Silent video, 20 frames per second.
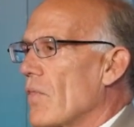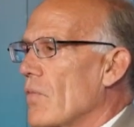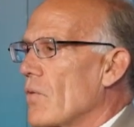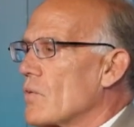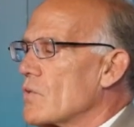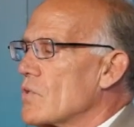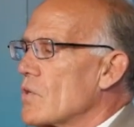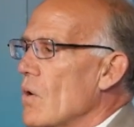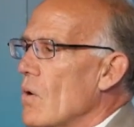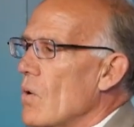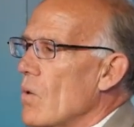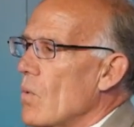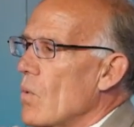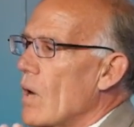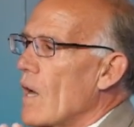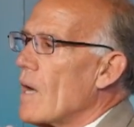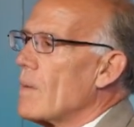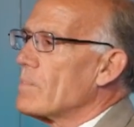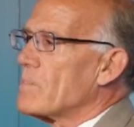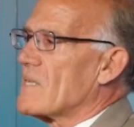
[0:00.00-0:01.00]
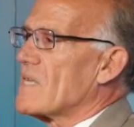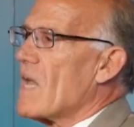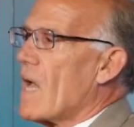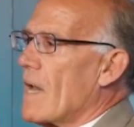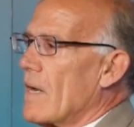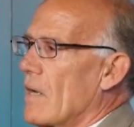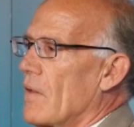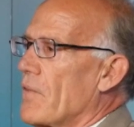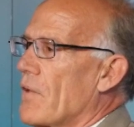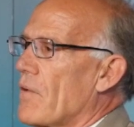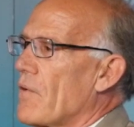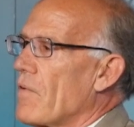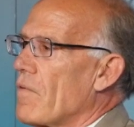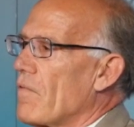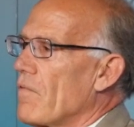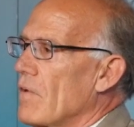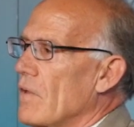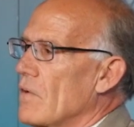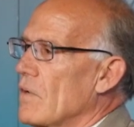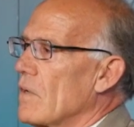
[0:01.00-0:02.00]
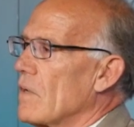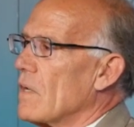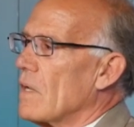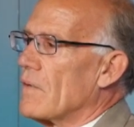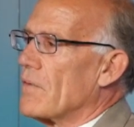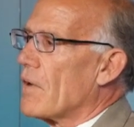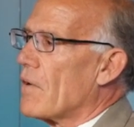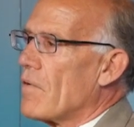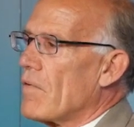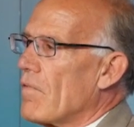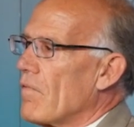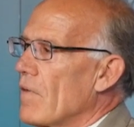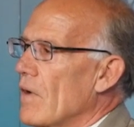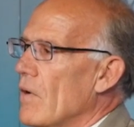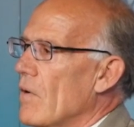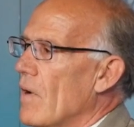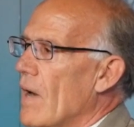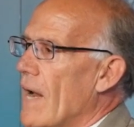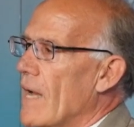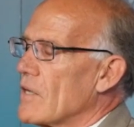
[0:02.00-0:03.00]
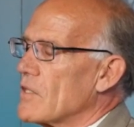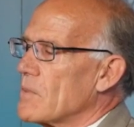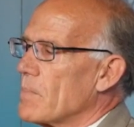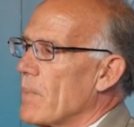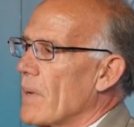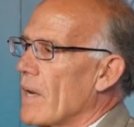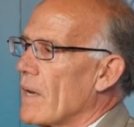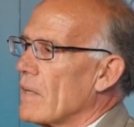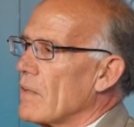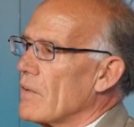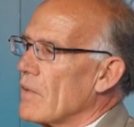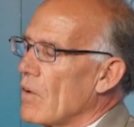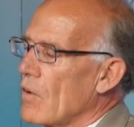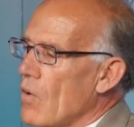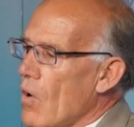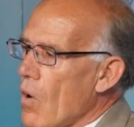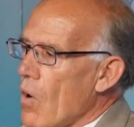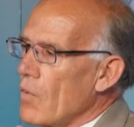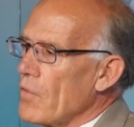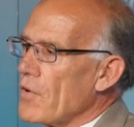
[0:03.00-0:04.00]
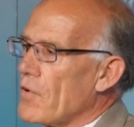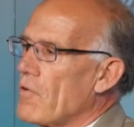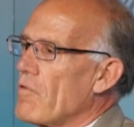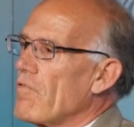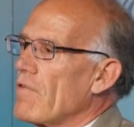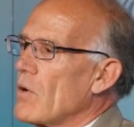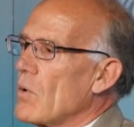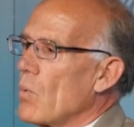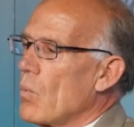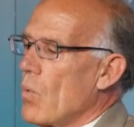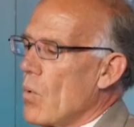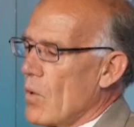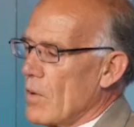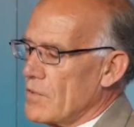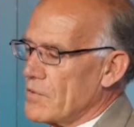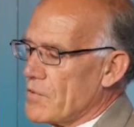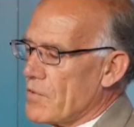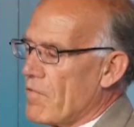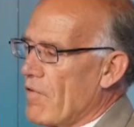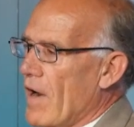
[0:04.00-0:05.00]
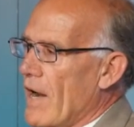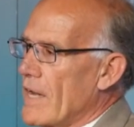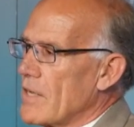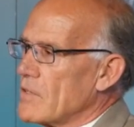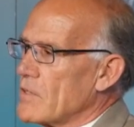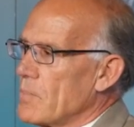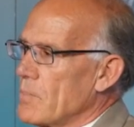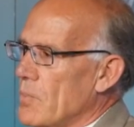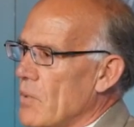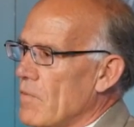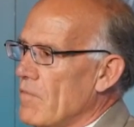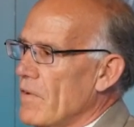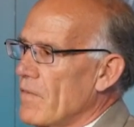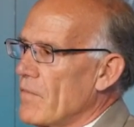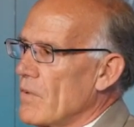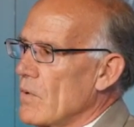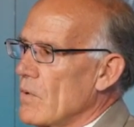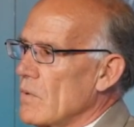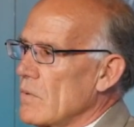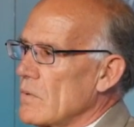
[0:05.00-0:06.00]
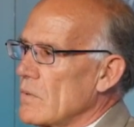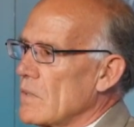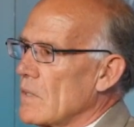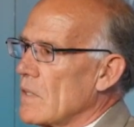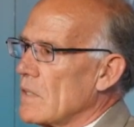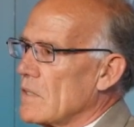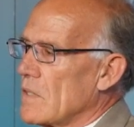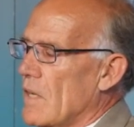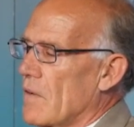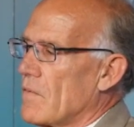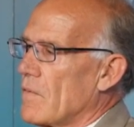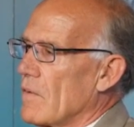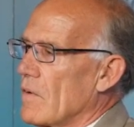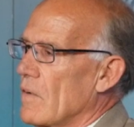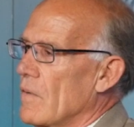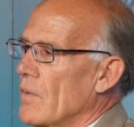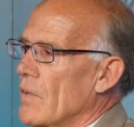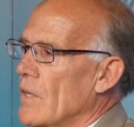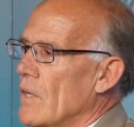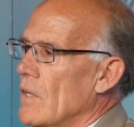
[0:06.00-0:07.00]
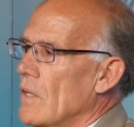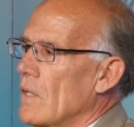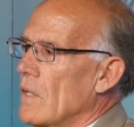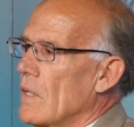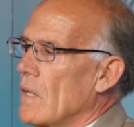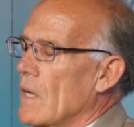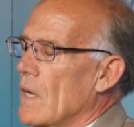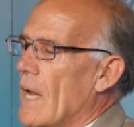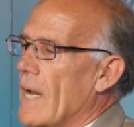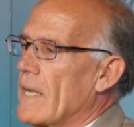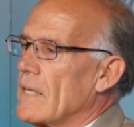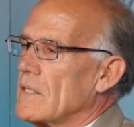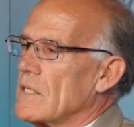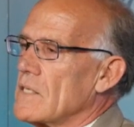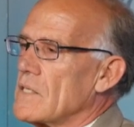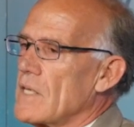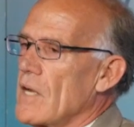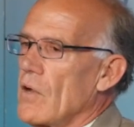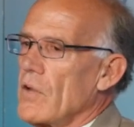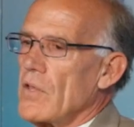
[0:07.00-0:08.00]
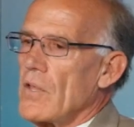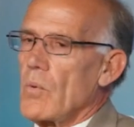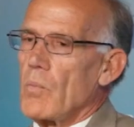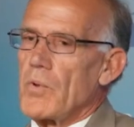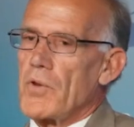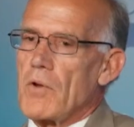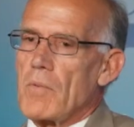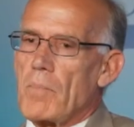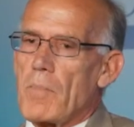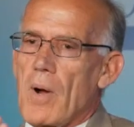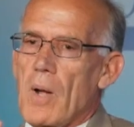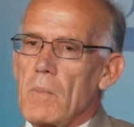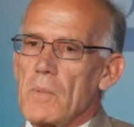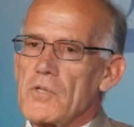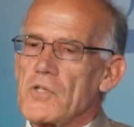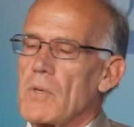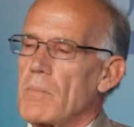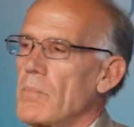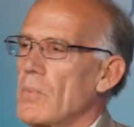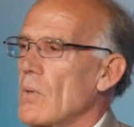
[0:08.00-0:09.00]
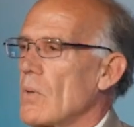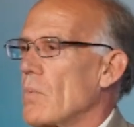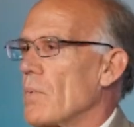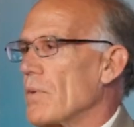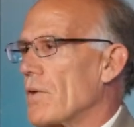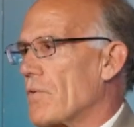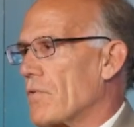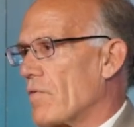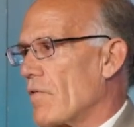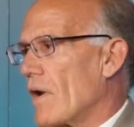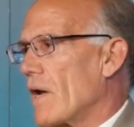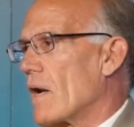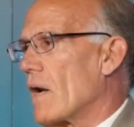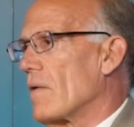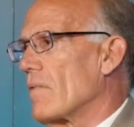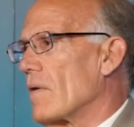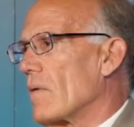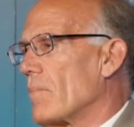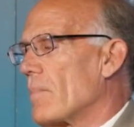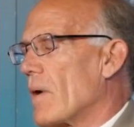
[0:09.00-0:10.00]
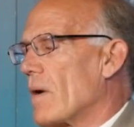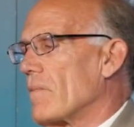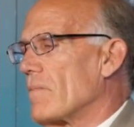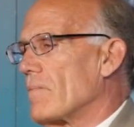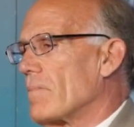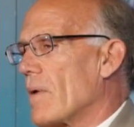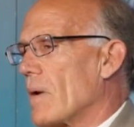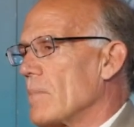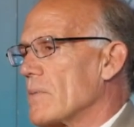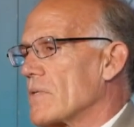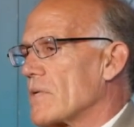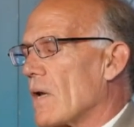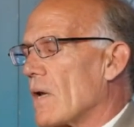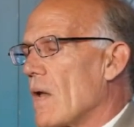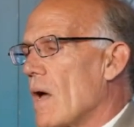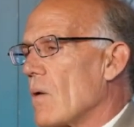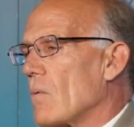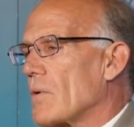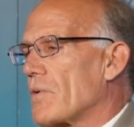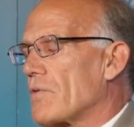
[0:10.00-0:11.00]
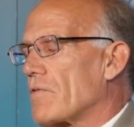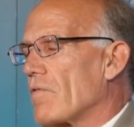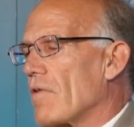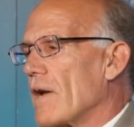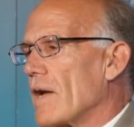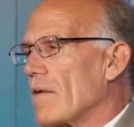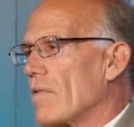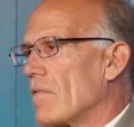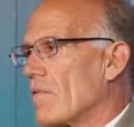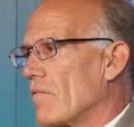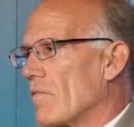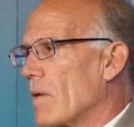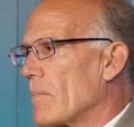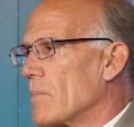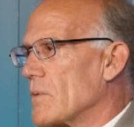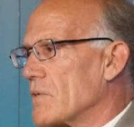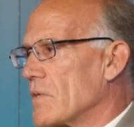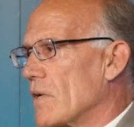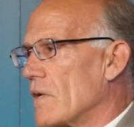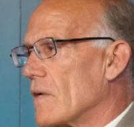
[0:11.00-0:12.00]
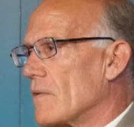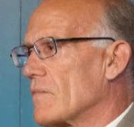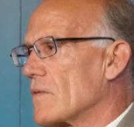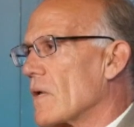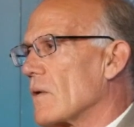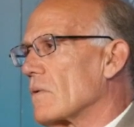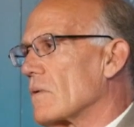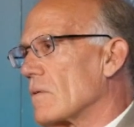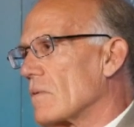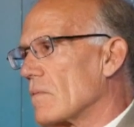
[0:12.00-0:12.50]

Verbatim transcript: There's no upside on the on the career aspect. They're, all the career awards, grants, book reviews, et cetera. I can just tell you that when you publish a book with a trade, I publish a lot with trade representatives,